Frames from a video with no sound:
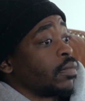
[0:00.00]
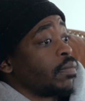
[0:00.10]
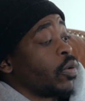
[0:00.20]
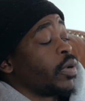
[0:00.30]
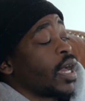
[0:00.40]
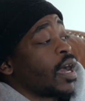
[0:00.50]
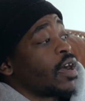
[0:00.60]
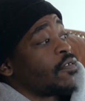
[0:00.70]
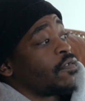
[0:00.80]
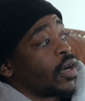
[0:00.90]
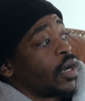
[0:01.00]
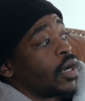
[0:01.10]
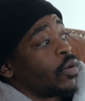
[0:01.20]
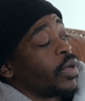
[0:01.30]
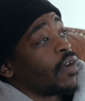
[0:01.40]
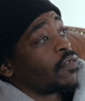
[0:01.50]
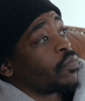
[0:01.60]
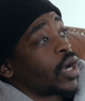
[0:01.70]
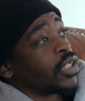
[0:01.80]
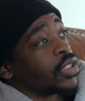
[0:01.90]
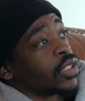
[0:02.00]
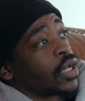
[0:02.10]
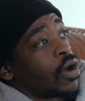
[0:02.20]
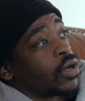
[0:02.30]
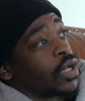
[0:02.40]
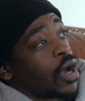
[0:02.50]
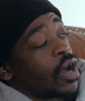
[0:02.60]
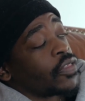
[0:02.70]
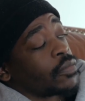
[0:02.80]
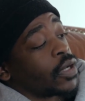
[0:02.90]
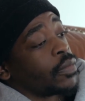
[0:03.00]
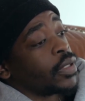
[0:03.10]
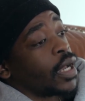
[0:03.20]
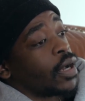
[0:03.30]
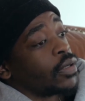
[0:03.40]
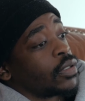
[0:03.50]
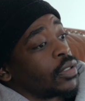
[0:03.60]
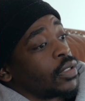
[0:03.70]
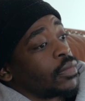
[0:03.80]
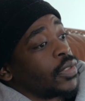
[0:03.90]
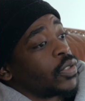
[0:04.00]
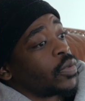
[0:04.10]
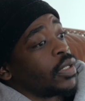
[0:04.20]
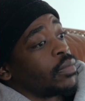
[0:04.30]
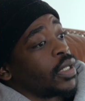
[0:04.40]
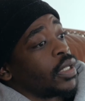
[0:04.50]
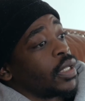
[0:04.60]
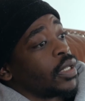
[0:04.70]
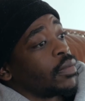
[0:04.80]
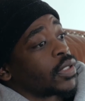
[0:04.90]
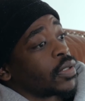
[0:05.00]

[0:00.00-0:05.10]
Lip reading: But we have a project called Gotham coming out between me and him.